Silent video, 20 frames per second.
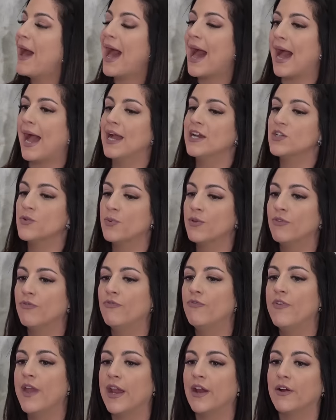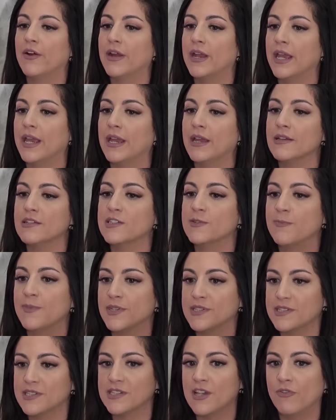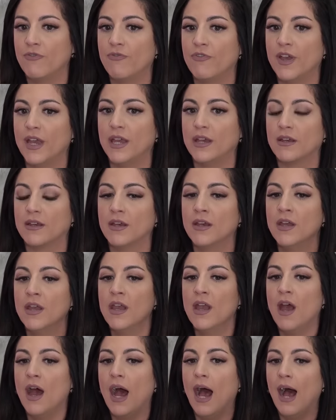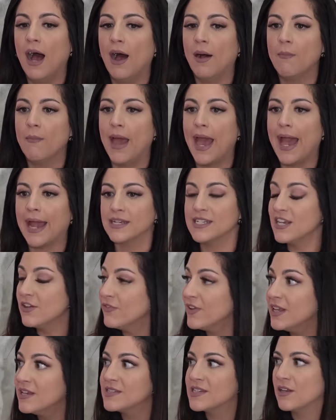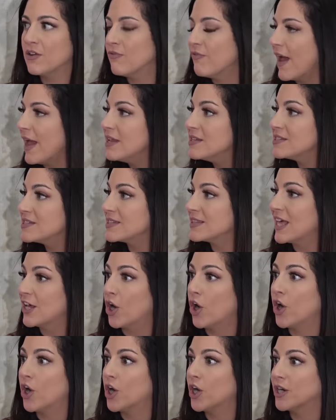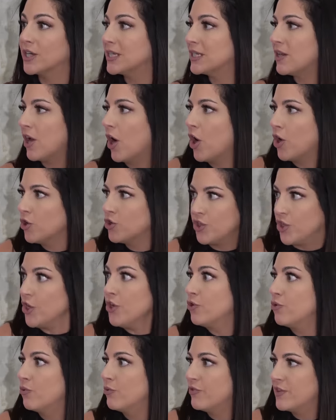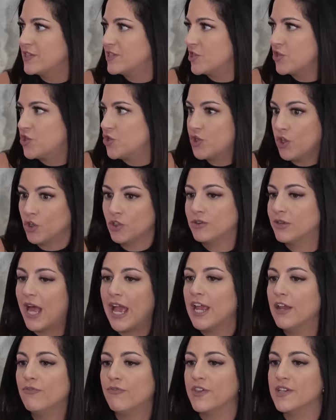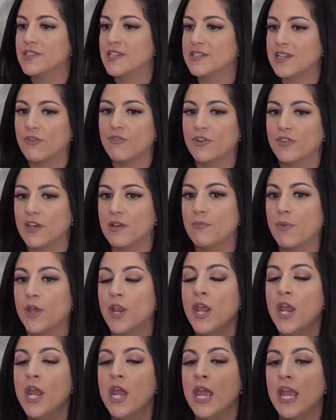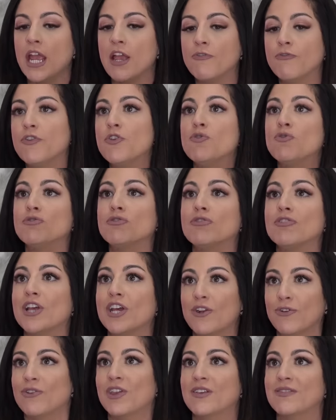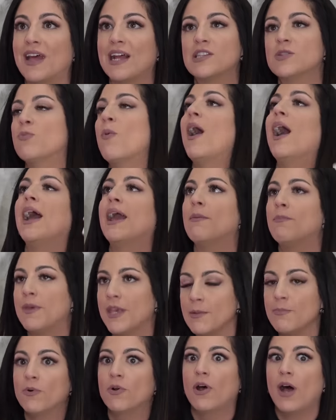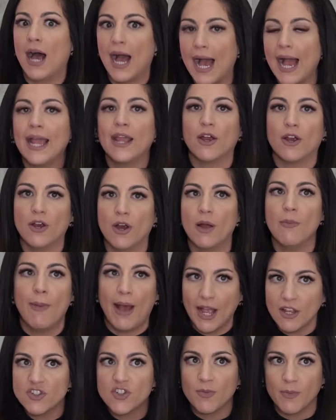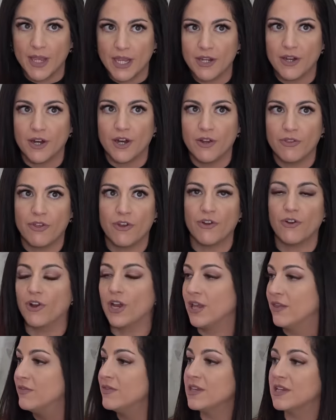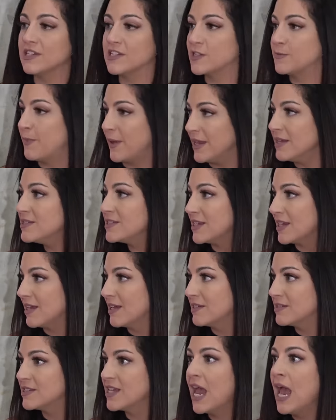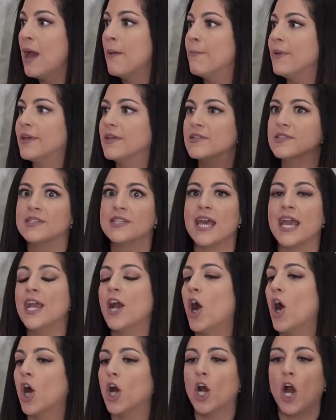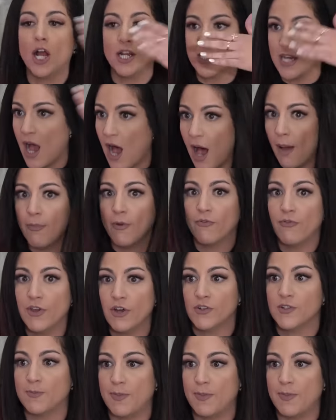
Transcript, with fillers: packed with very specific activities and events that are you. This is your life. This is everything. But if you literally, that's why people hire a matchmaker that are in these spaces because they are on top of their